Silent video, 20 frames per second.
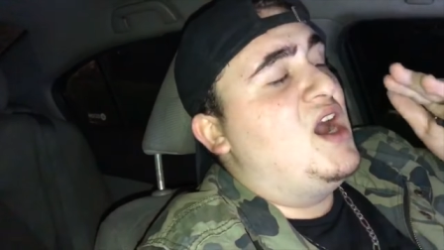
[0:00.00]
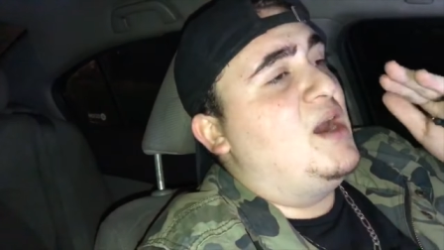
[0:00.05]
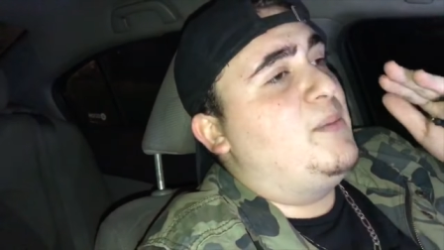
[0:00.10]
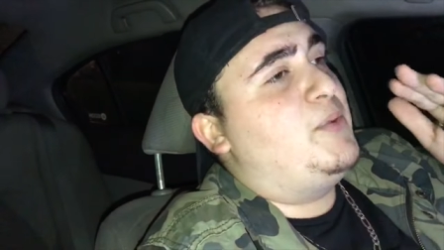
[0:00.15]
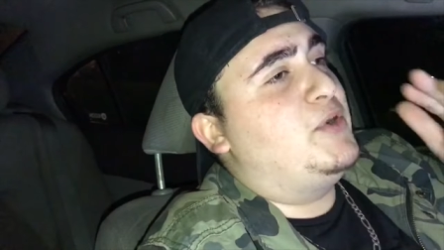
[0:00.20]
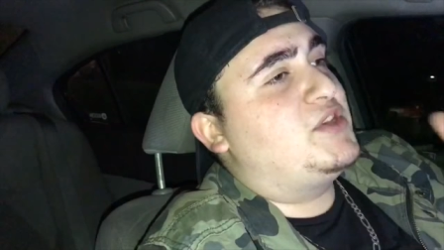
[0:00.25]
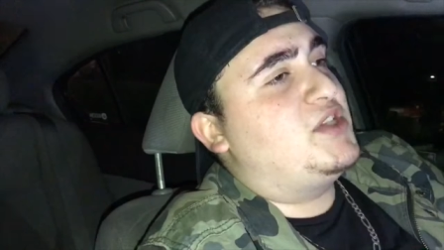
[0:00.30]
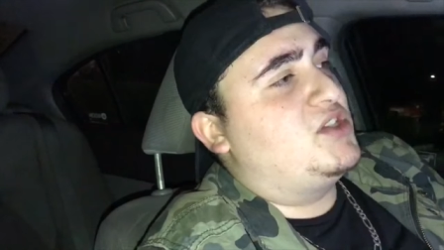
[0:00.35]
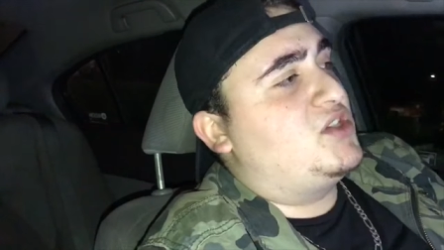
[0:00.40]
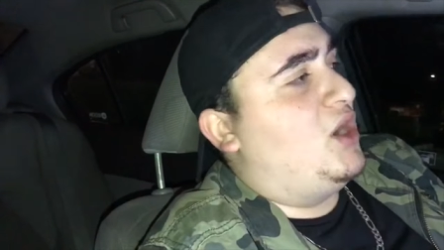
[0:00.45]
I
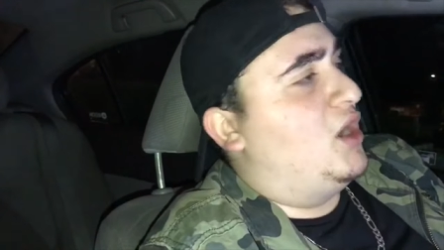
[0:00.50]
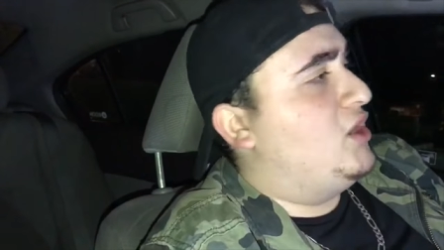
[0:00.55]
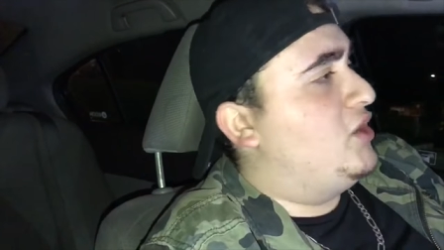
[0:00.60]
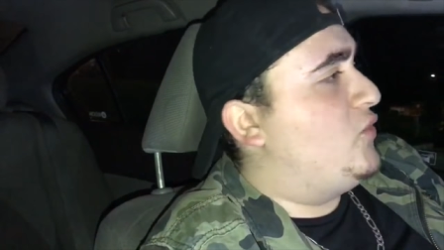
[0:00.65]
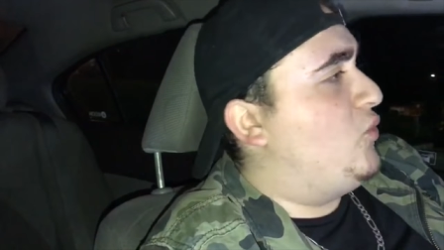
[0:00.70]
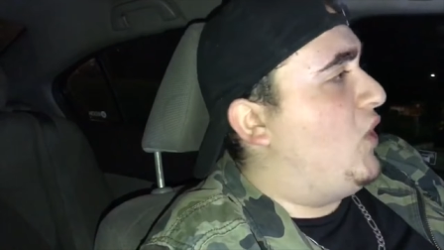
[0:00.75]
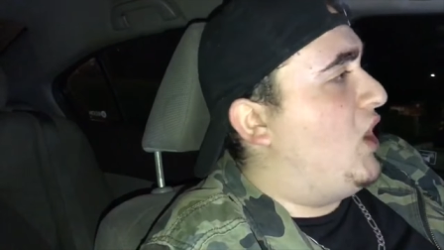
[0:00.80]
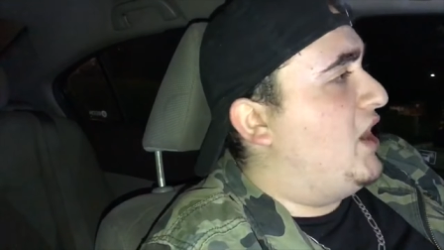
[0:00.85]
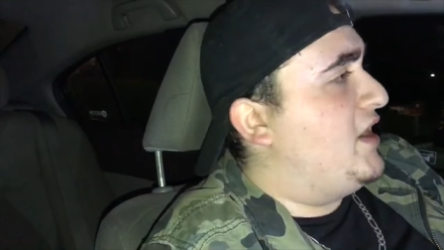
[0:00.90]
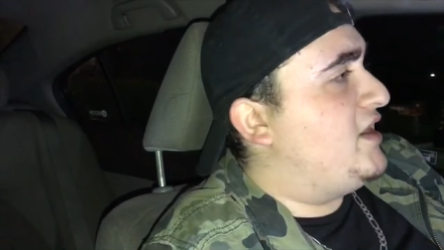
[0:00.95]
put the doll
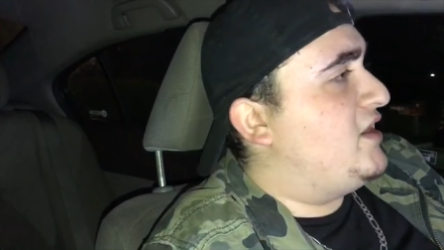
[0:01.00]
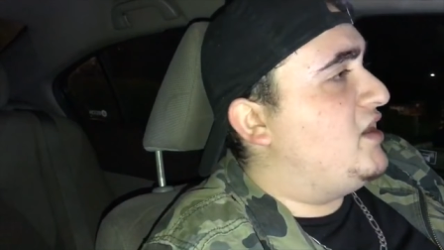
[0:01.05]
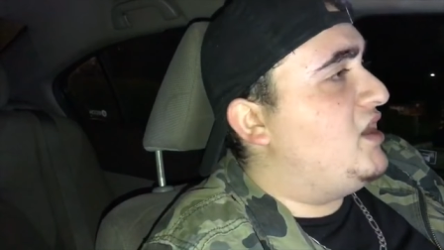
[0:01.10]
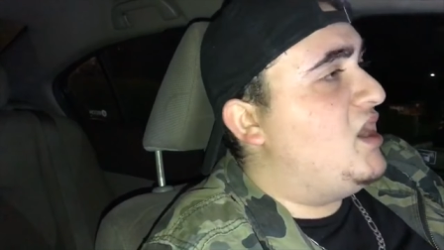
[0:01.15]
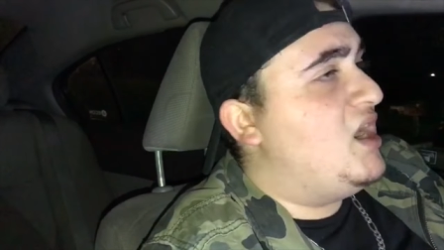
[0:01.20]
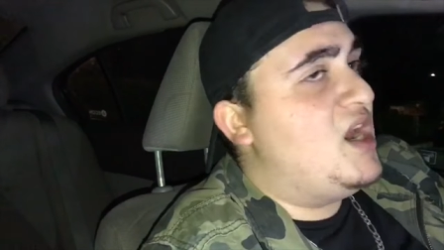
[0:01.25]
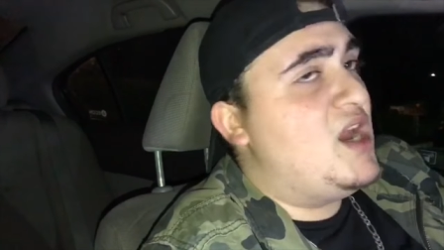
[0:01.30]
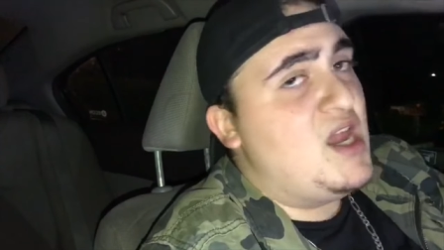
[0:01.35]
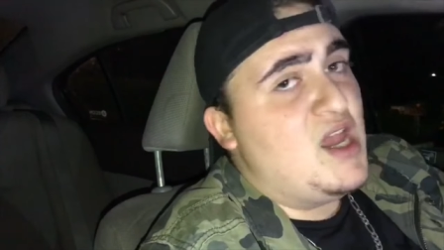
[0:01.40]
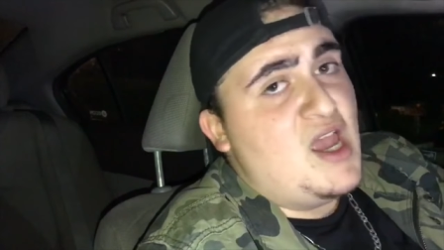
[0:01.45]
in water,
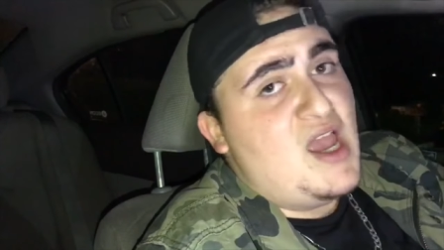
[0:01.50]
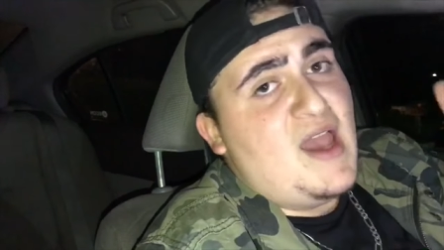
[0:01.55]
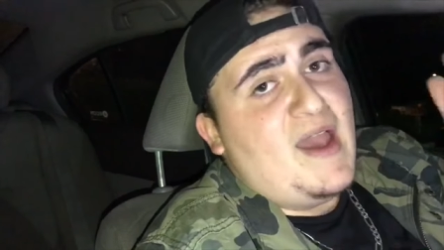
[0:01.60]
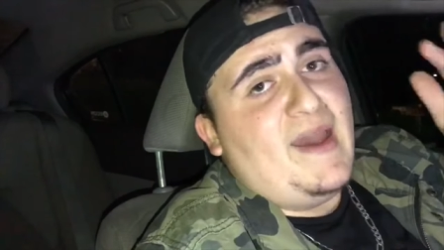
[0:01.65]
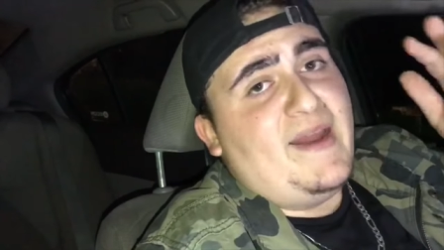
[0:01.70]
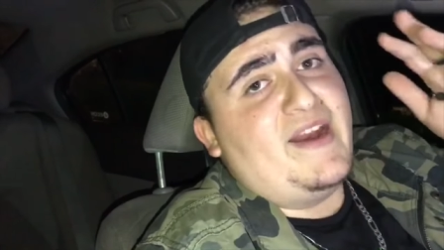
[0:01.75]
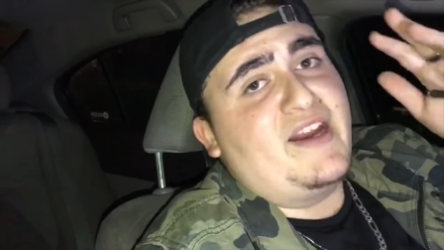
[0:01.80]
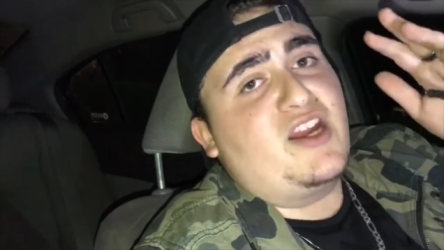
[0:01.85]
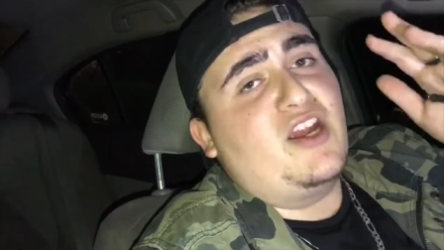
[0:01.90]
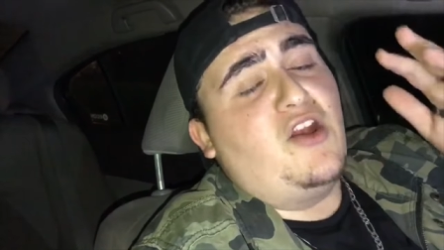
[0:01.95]

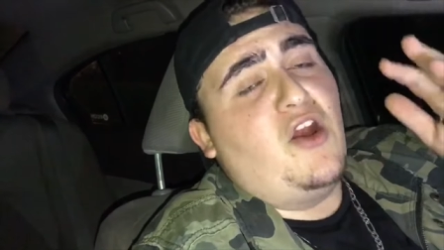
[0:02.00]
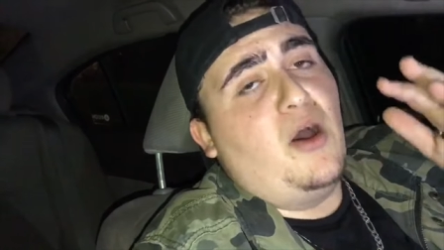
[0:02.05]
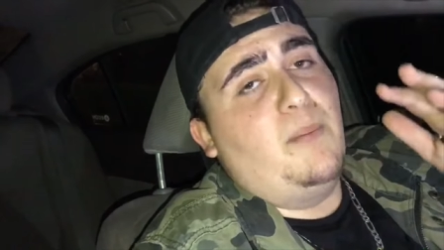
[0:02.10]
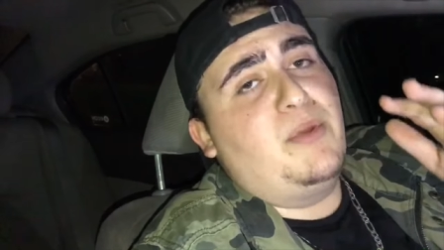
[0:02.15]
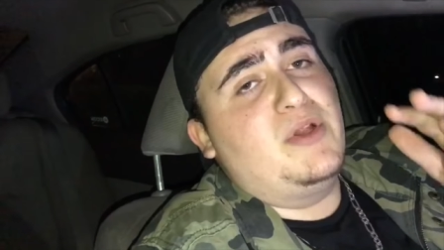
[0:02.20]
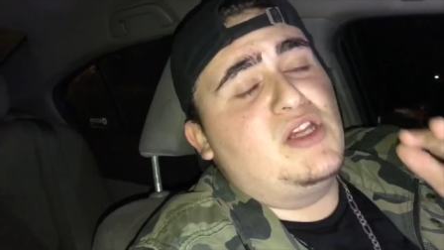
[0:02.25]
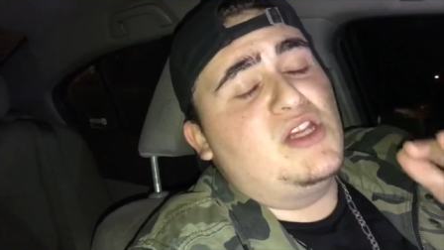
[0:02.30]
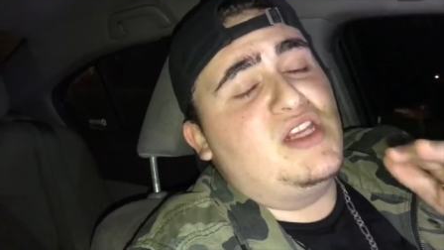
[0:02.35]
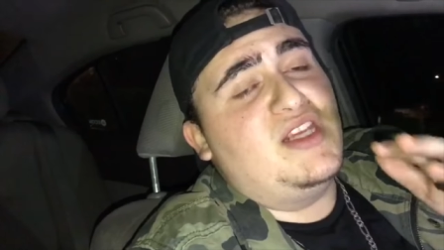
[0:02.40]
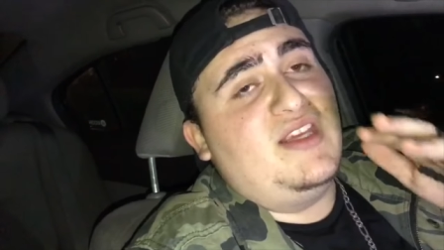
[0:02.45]
and I cannot
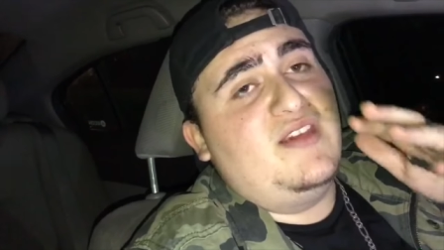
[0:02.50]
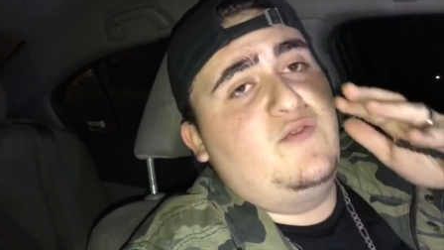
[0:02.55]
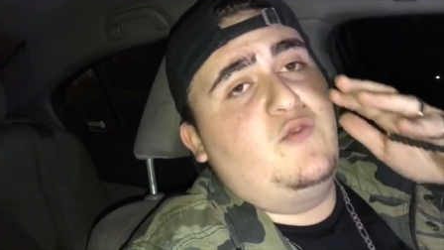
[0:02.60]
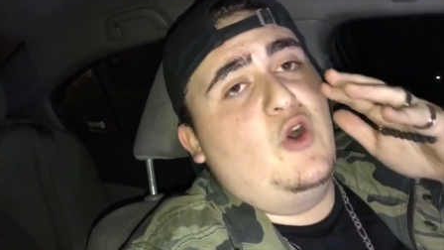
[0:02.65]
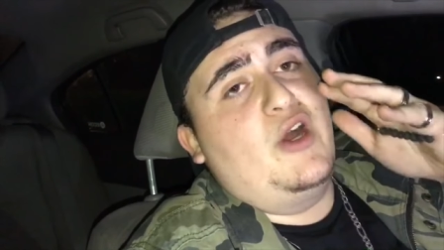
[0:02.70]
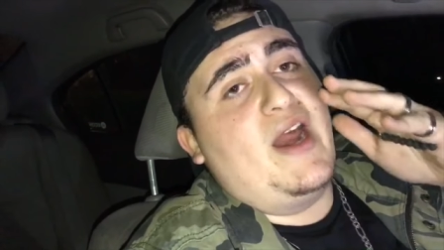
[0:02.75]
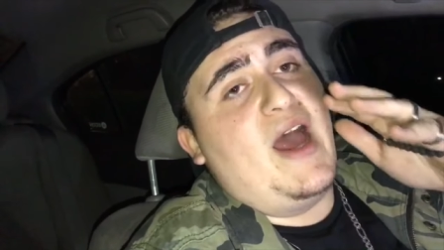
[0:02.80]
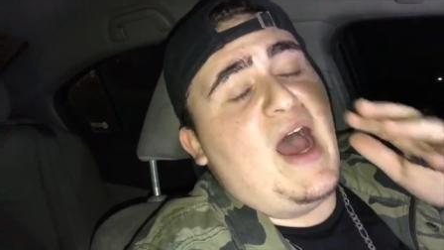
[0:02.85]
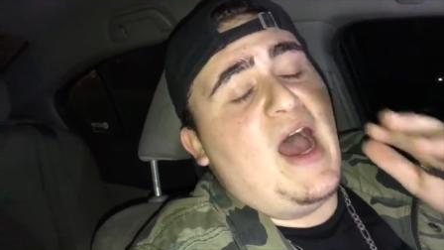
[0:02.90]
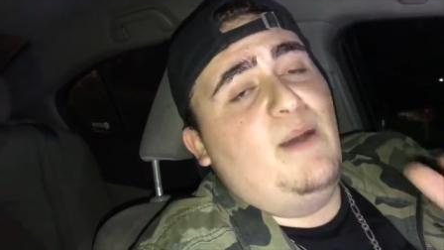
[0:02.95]
believe
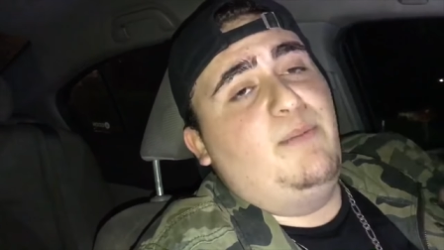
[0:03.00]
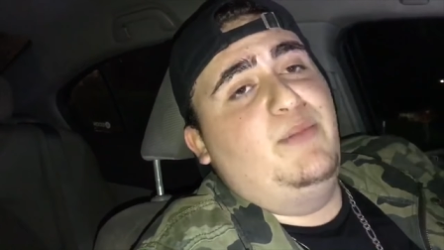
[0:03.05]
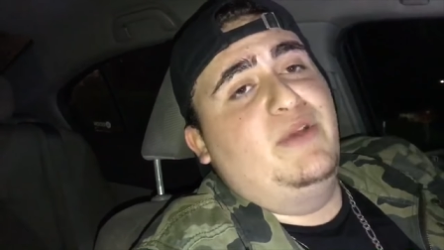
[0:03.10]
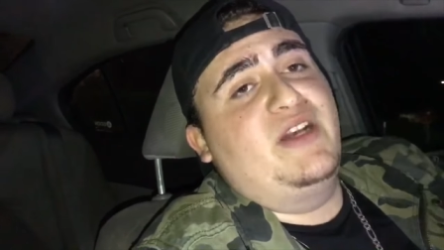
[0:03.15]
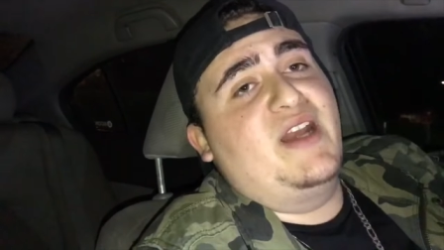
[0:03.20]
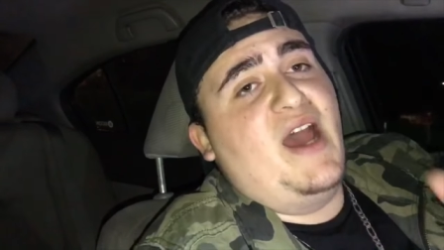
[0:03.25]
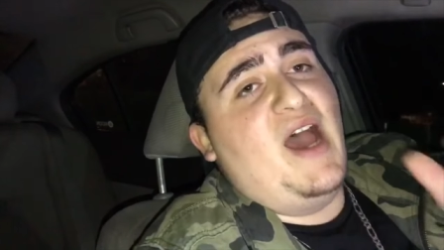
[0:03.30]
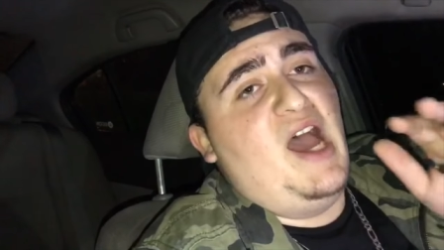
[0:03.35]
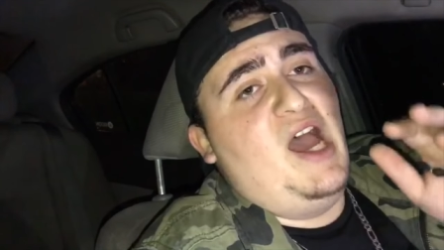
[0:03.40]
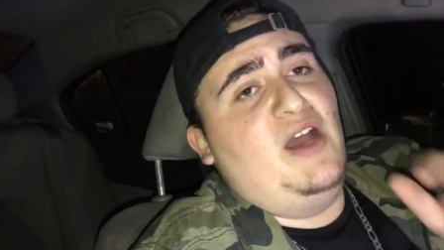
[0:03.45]
what
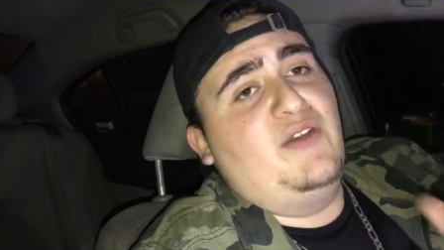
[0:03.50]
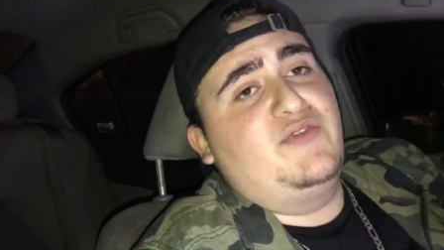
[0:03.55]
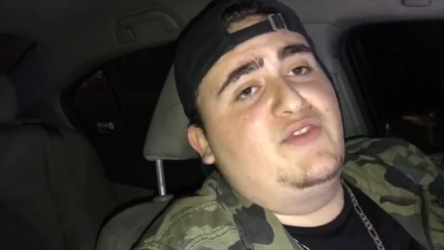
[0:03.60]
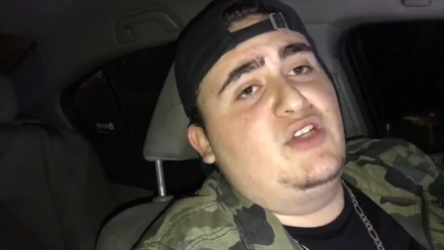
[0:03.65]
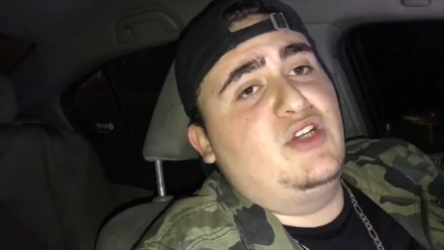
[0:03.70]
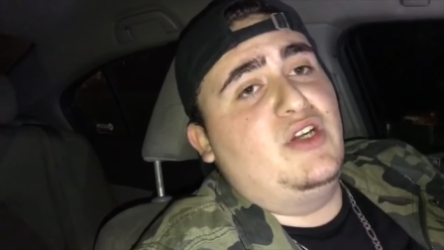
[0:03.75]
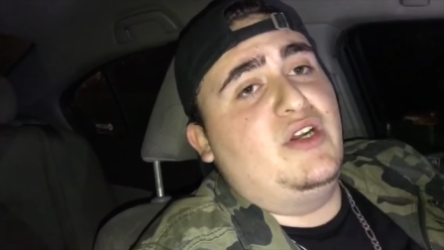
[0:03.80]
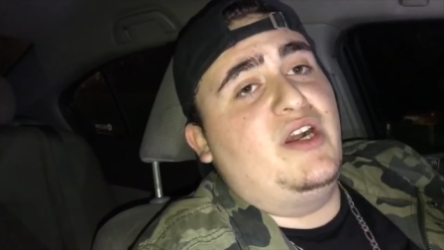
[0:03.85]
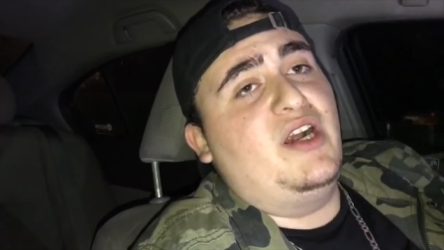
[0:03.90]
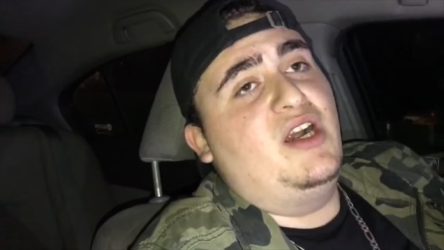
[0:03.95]
happened
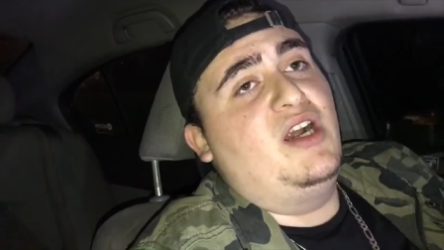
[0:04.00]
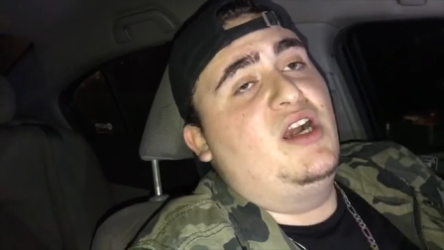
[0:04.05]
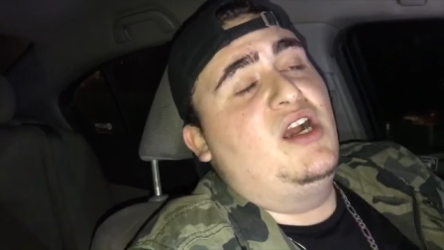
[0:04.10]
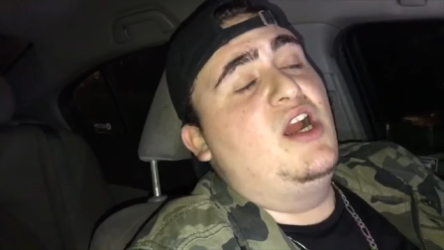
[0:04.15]
after